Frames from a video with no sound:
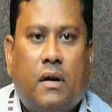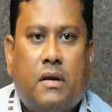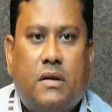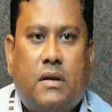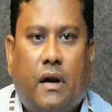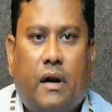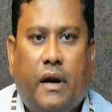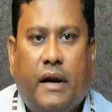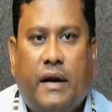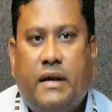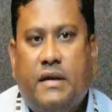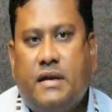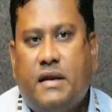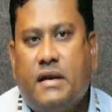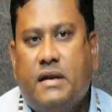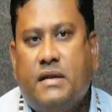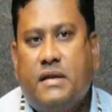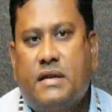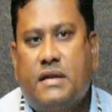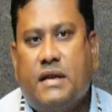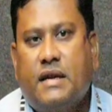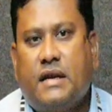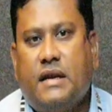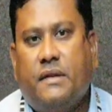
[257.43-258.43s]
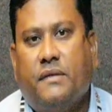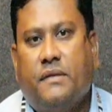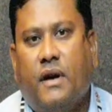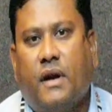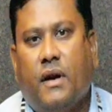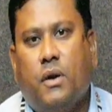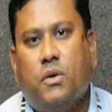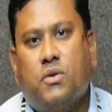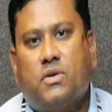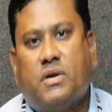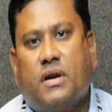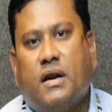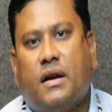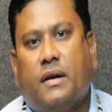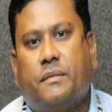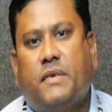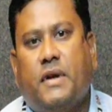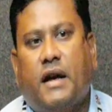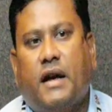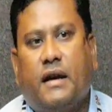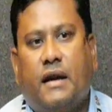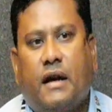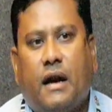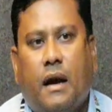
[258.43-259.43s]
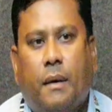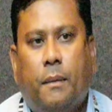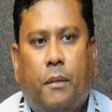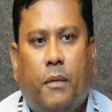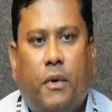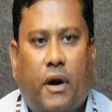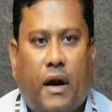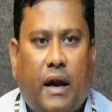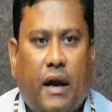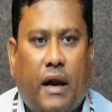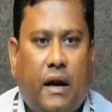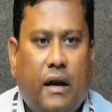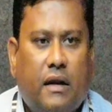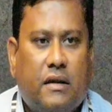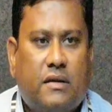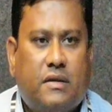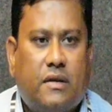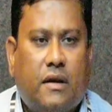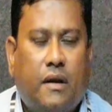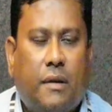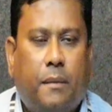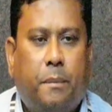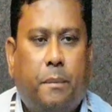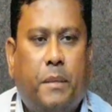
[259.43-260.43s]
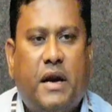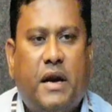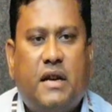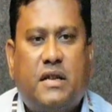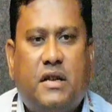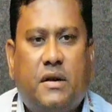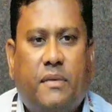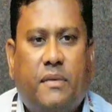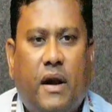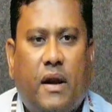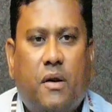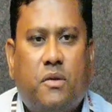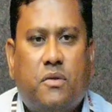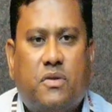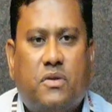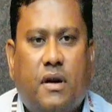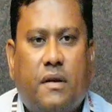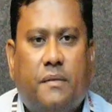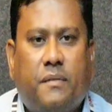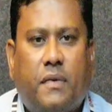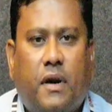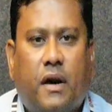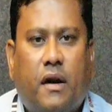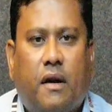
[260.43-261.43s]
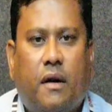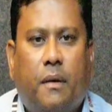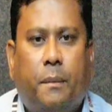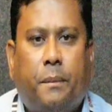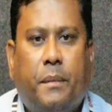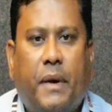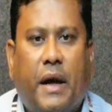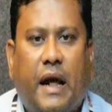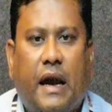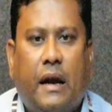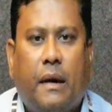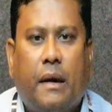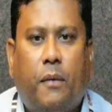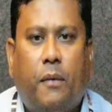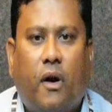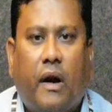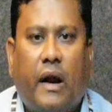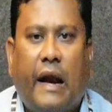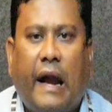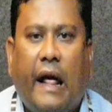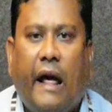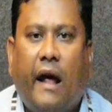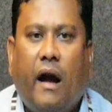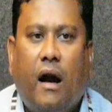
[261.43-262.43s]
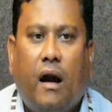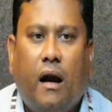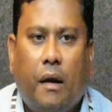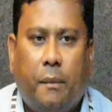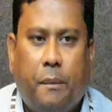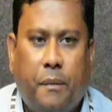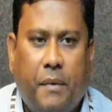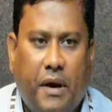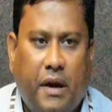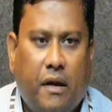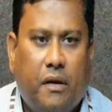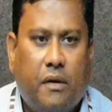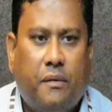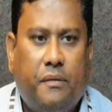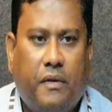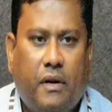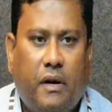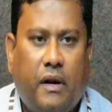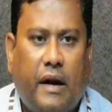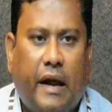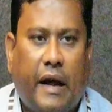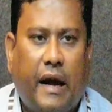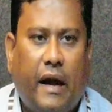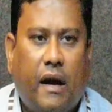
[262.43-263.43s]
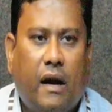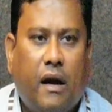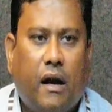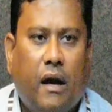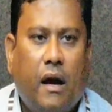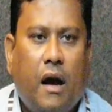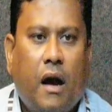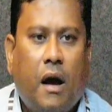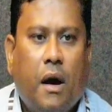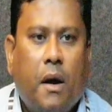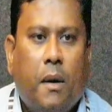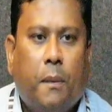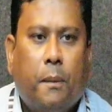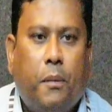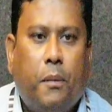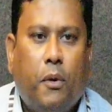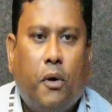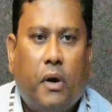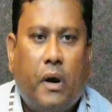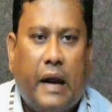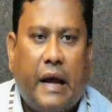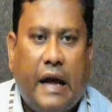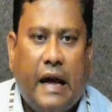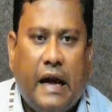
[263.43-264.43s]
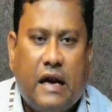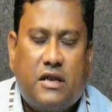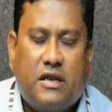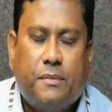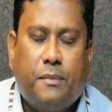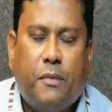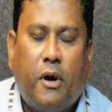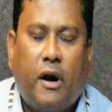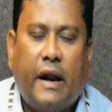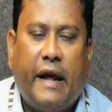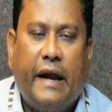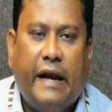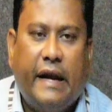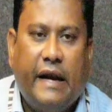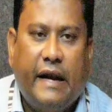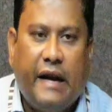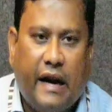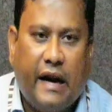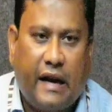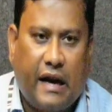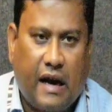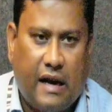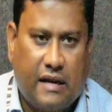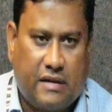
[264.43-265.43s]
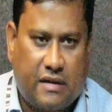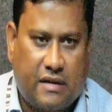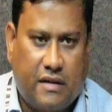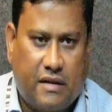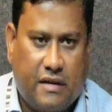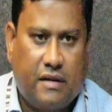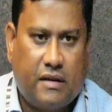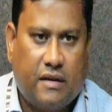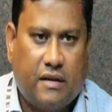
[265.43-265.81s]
The intrinsic evaluation of the n-gram model. So best evaluation for comparing model A and B, you will take, put each model in a task: